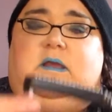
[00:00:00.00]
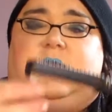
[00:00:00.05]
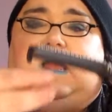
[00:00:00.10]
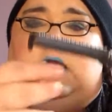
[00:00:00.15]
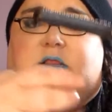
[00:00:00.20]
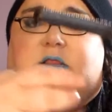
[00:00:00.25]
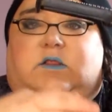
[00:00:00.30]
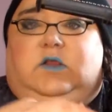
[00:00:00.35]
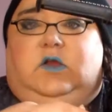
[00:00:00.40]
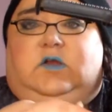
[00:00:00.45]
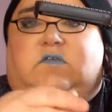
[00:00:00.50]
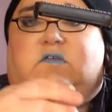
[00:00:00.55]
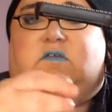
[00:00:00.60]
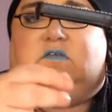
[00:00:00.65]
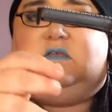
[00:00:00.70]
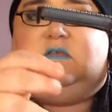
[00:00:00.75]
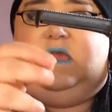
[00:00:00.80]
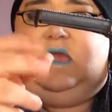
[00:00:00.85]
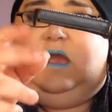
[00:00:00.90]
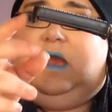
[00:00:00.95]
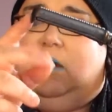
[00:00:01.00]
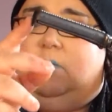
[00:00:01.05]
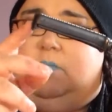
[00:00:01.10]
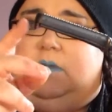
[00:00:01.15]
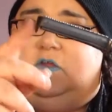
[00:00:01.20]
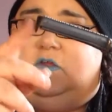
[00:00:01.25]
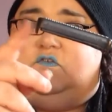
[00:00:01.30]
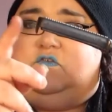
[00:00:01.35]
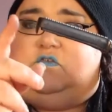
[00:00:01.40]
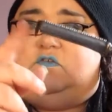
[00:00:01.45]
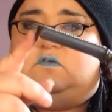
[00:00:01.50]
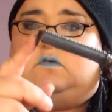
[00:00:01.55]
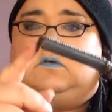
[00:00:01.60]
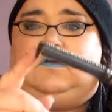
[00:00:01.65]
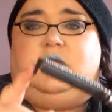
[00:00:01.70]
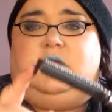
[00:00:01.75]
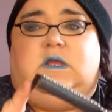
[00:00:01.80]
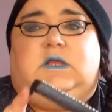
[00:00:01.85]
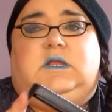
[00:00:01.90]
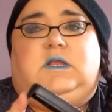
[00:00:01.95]
and look to see how much
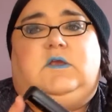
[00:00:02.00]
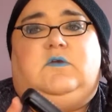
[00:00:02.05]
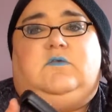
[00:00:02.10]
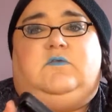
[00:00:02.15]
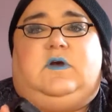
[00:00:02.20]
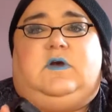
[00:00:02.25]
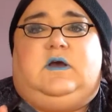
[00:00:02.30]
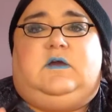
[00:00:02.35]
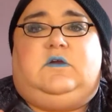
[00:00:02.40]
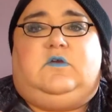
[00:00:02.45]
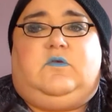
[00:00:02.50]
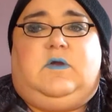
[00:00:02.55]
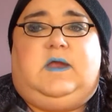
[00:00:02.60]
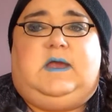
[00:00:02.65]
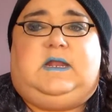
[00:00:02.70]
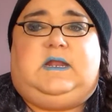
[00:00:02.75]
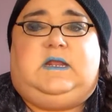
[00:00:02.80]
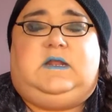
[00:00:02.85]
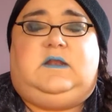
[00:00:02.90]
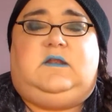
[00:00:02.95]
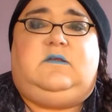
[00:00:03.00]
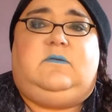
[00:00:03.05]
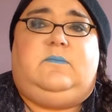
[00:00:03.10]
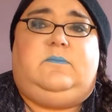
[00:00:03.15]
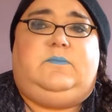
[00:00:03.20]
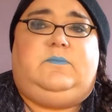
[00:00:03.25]
you've grated